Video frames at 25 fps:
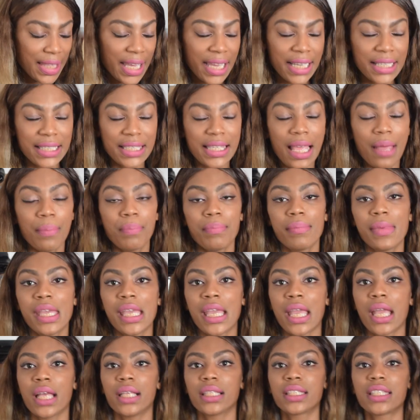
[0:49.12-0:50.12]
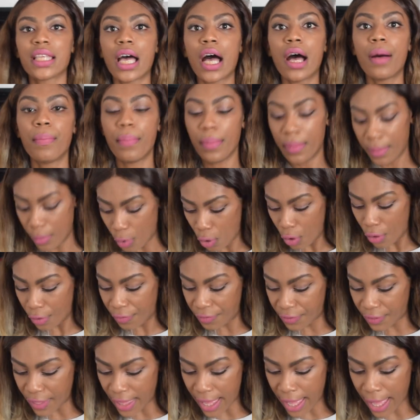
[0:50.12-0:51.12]
they sent me some
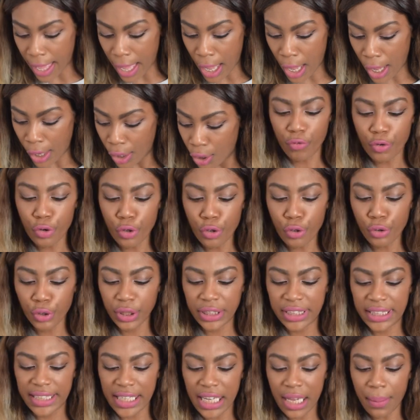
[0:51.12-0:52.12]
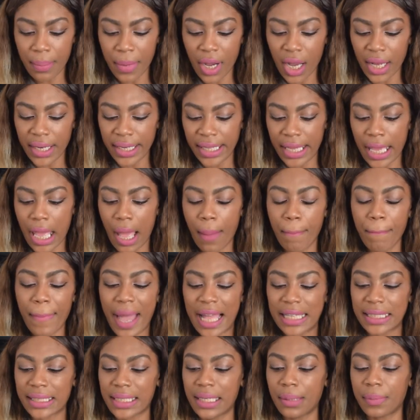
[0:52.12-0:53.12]
of their Rouge D'Armani
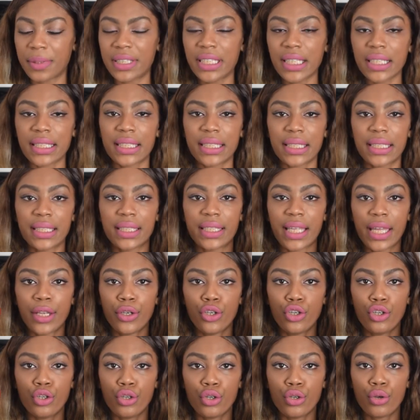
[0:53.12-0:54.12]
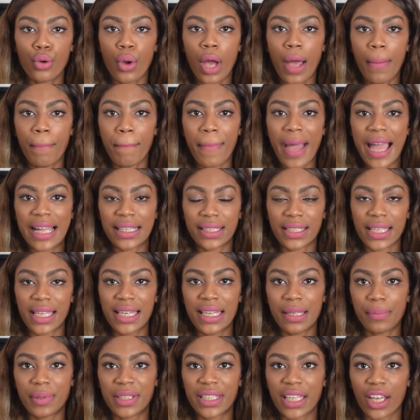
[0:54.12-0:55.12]
matte lipsticks. This is their new matte
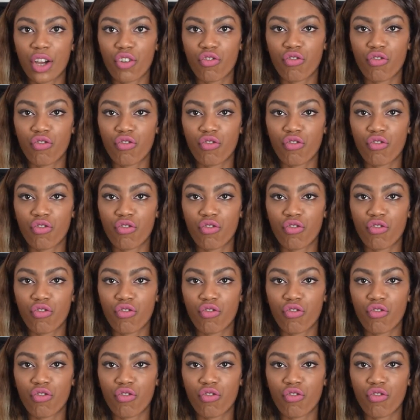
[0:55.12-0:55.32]
lipstick